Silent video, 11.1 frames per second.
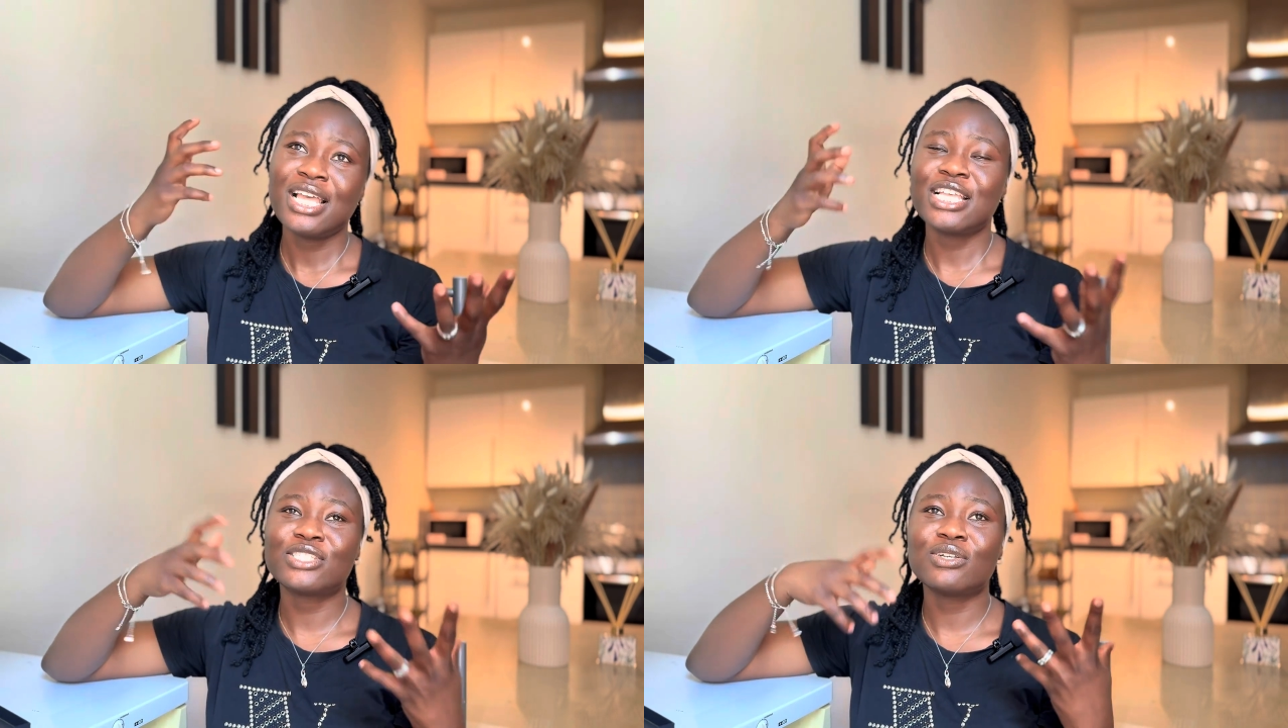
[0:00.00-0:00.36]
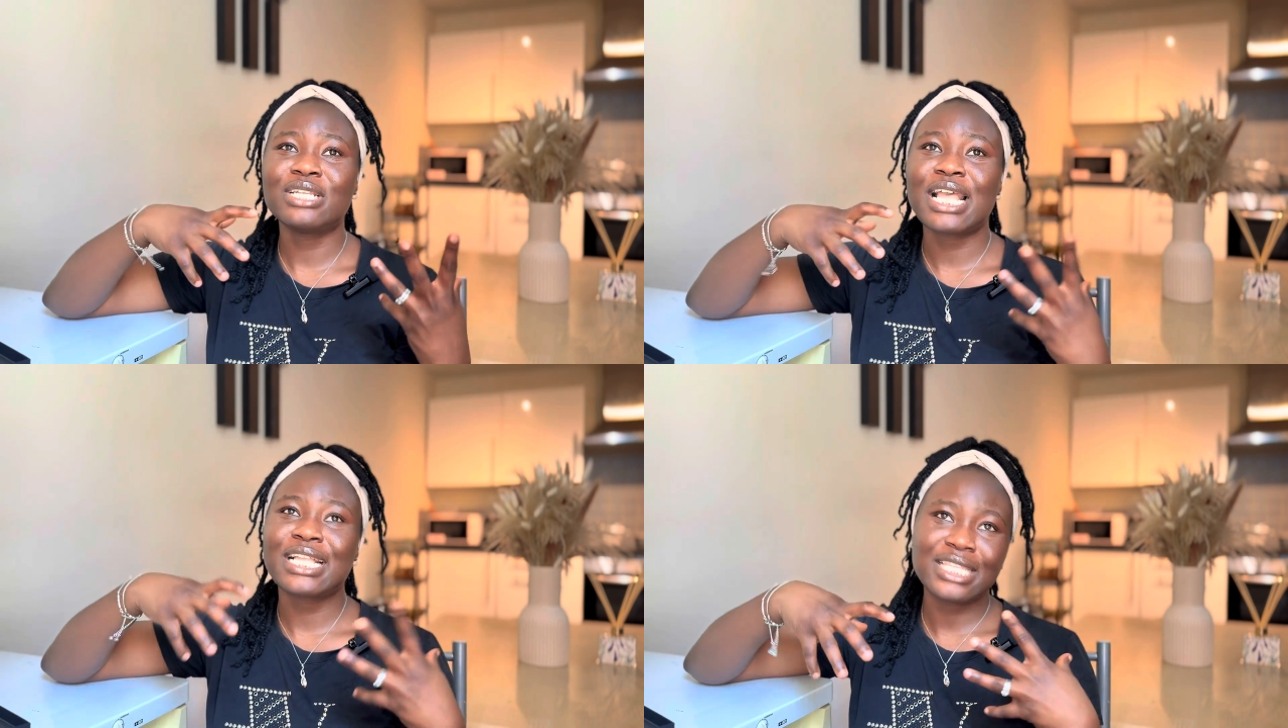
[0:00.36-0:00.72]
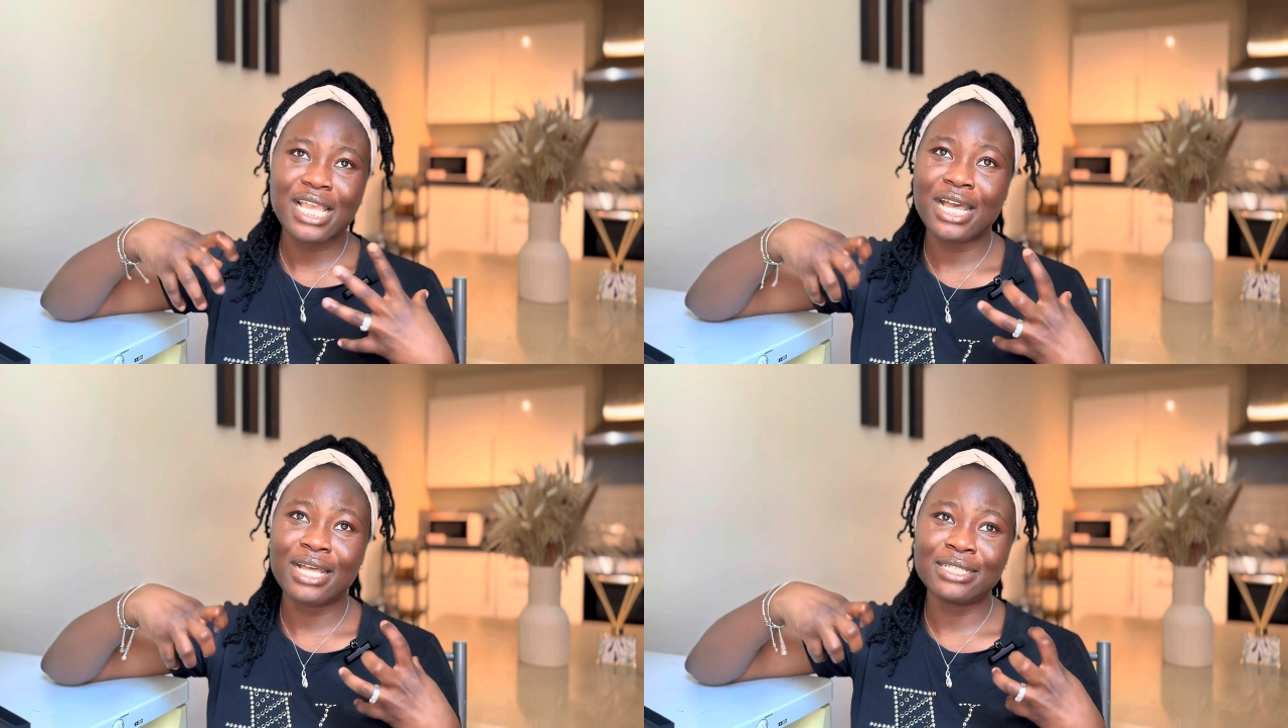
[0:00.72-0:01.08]
it's not like
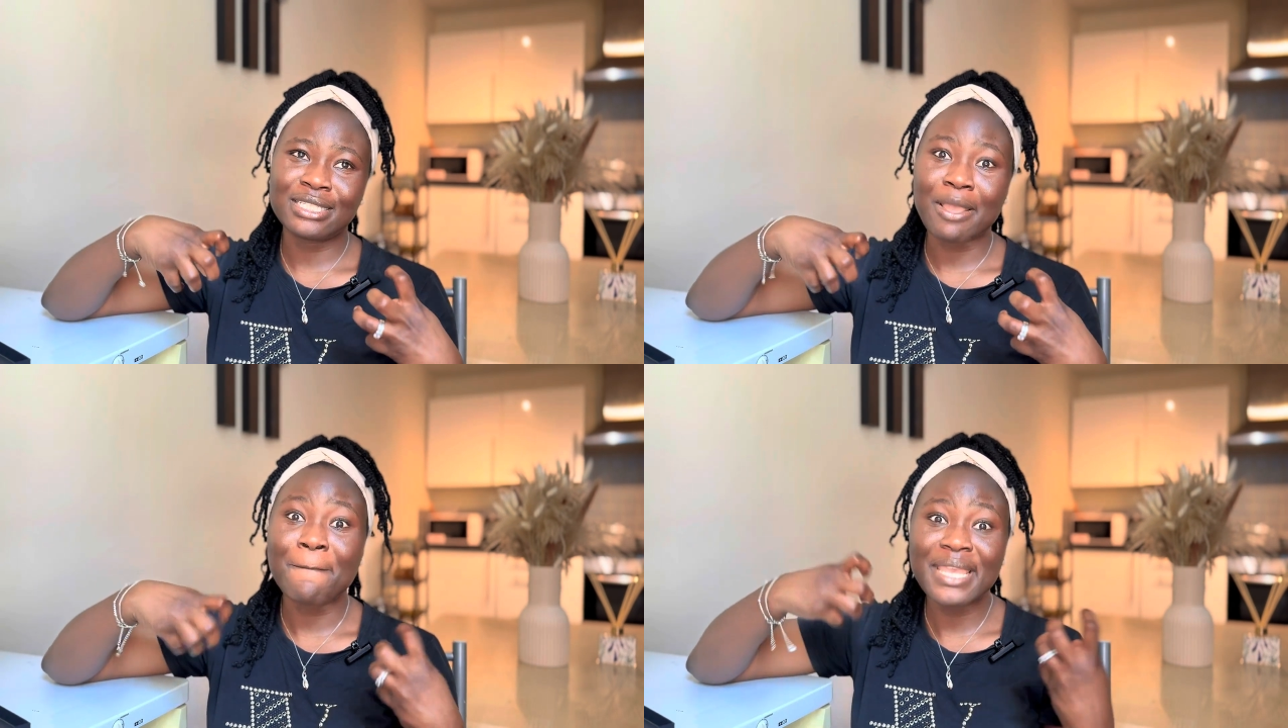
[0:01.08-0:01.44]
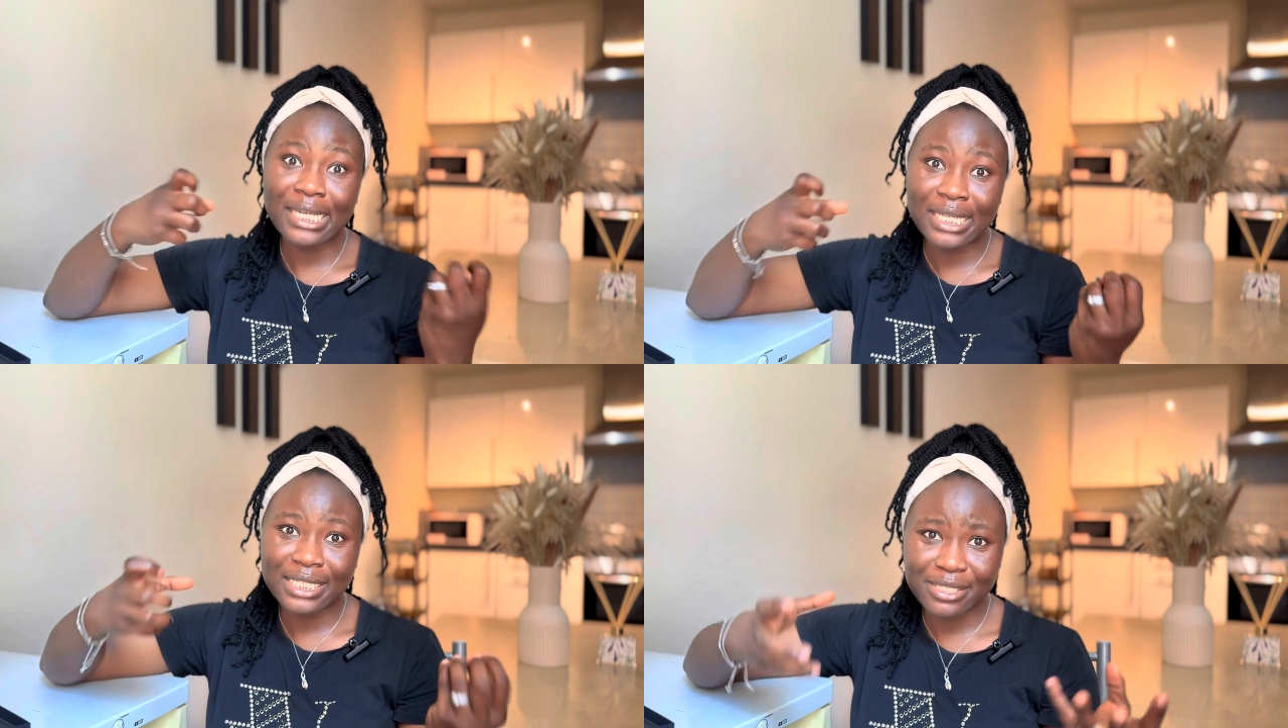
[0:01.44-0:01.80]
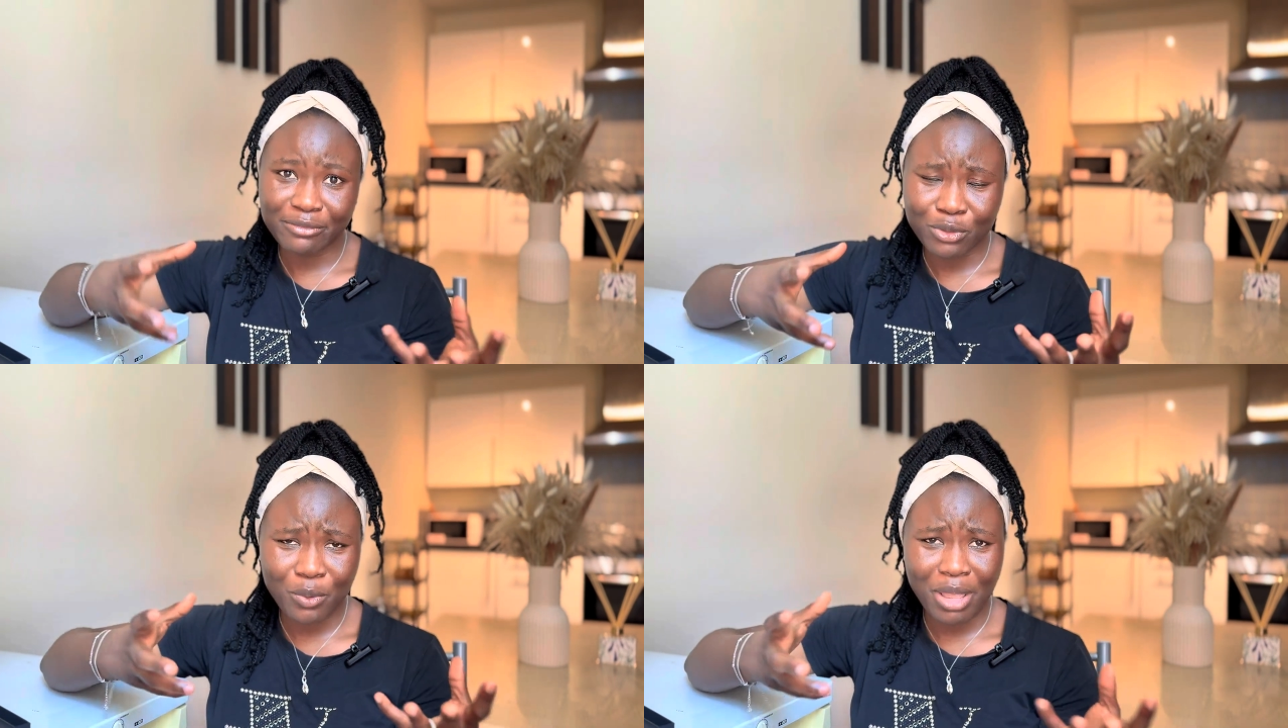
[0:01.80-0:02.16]
they mean it,
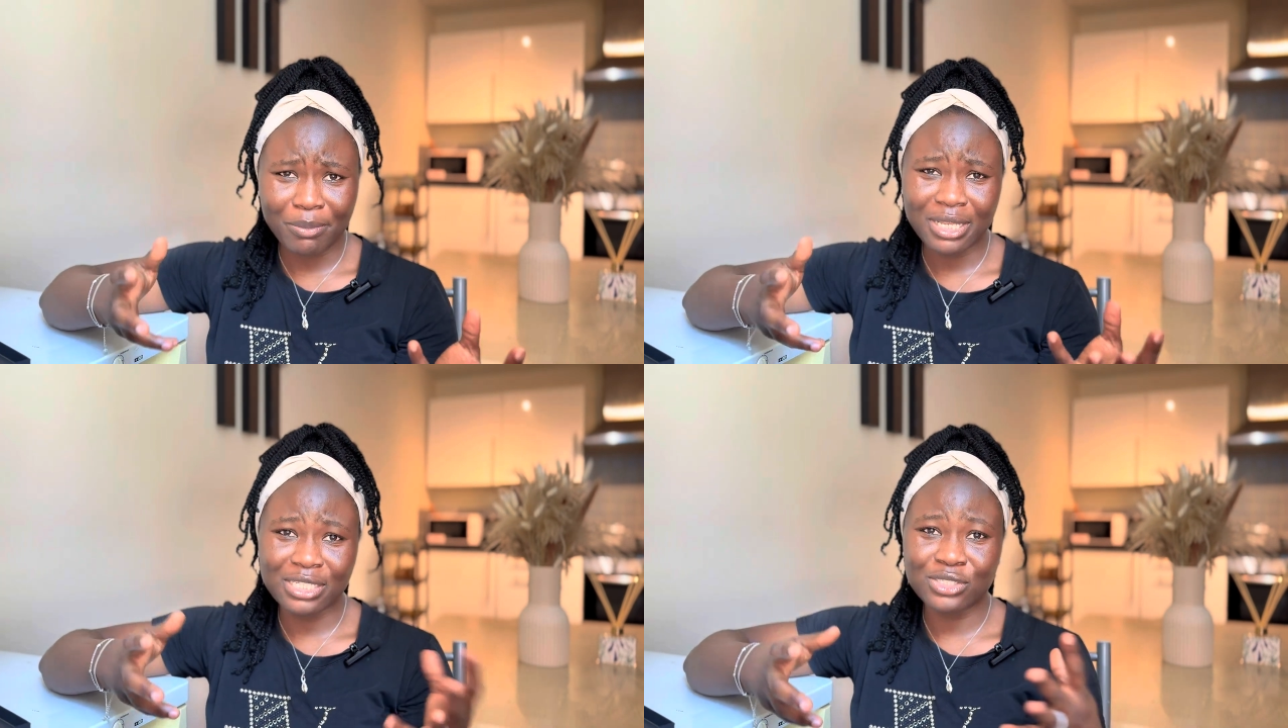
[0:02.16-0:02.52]
if you know what I mean.